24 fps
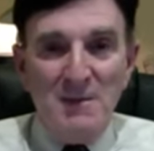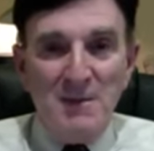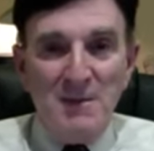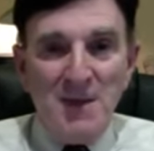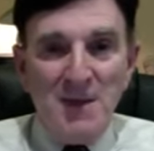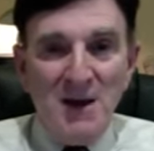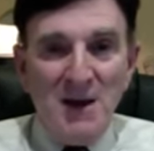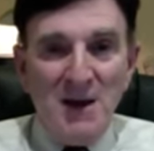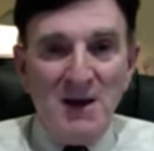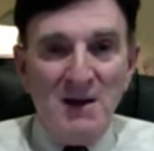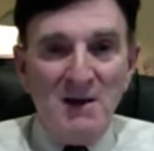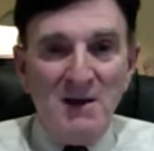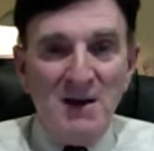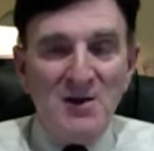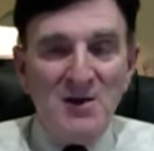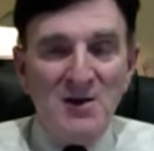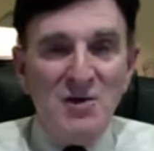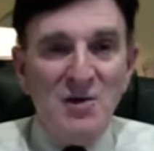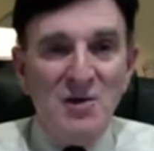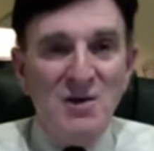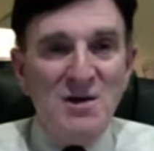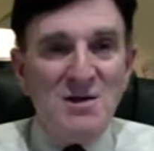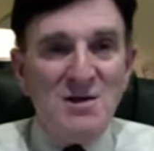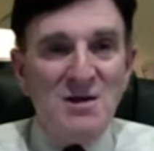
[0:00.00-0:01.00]
I do
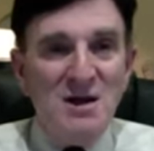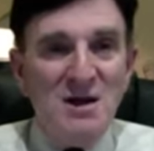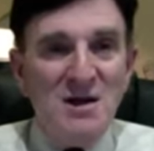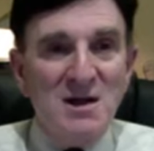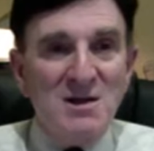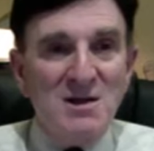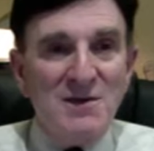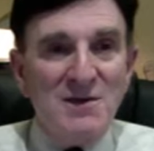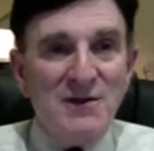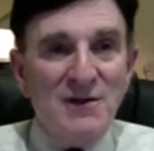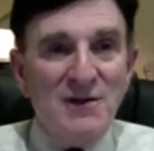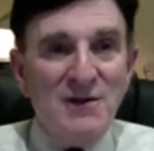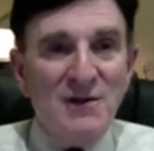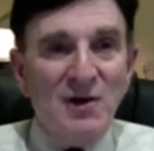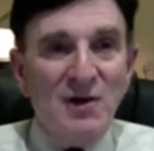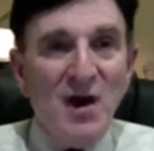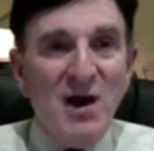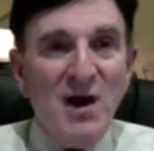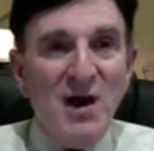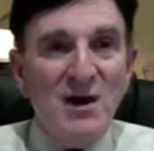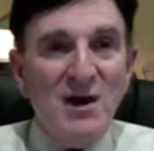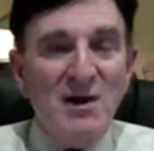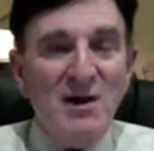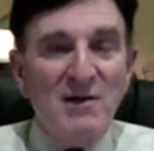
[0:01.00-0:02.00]
these things for a
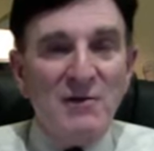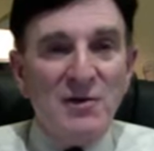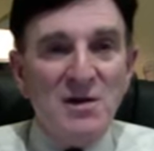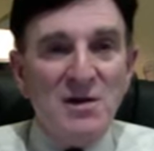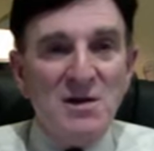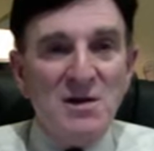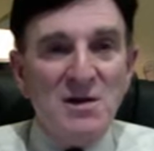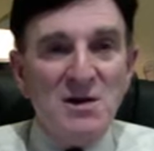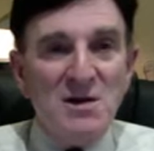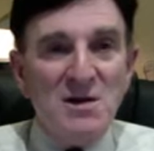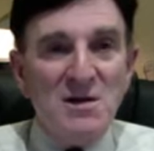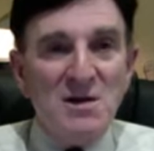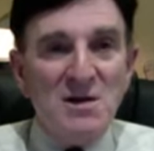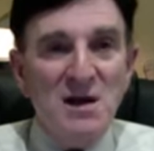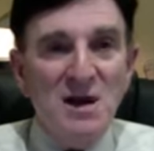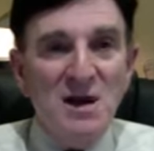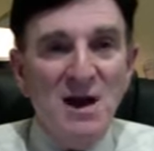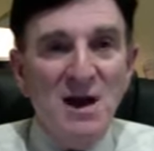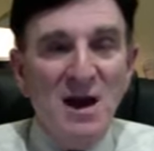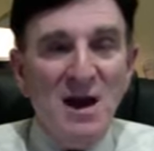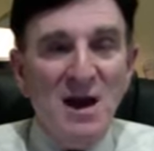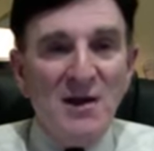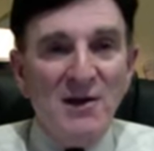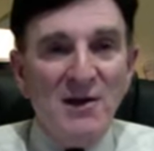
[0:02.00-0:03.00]
variety of reasons,
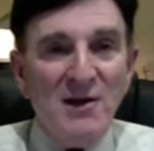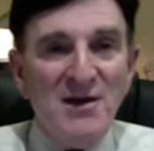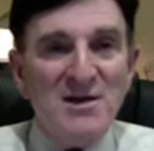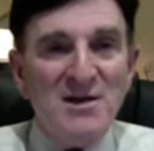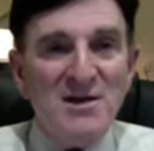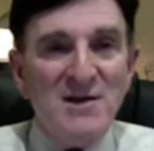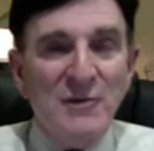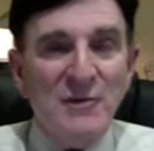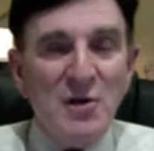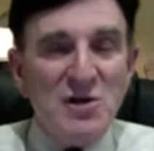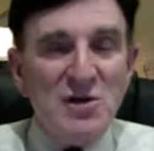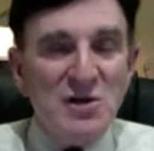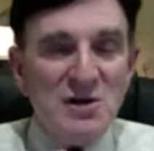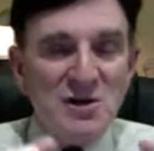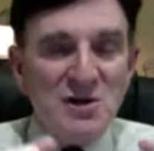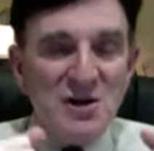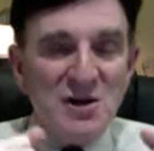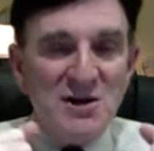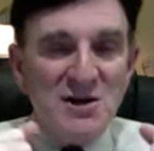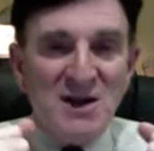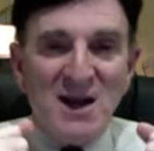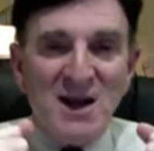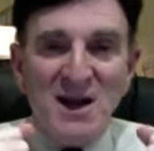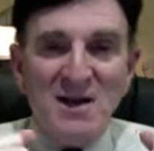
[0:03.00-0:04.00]
the least of which is just
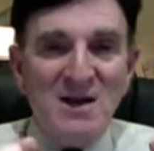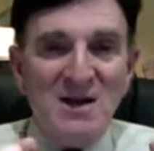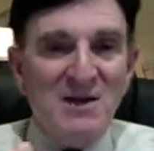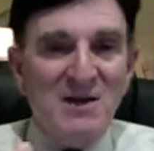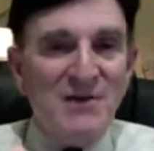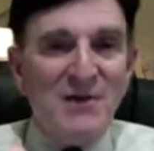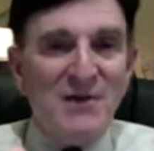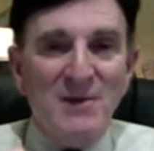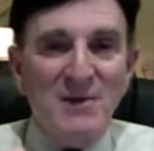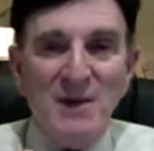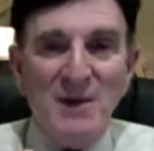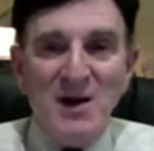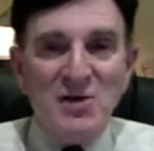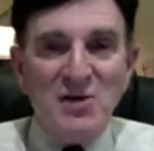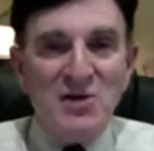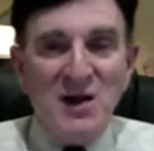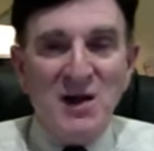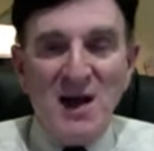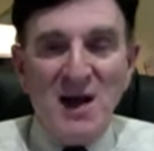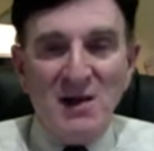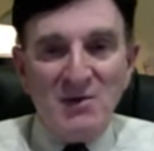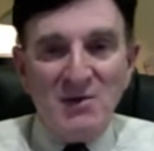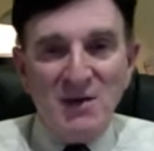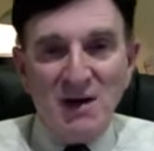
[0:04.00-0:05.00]
to get the information
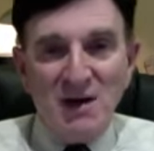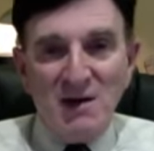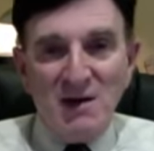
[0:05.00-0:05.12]
out there.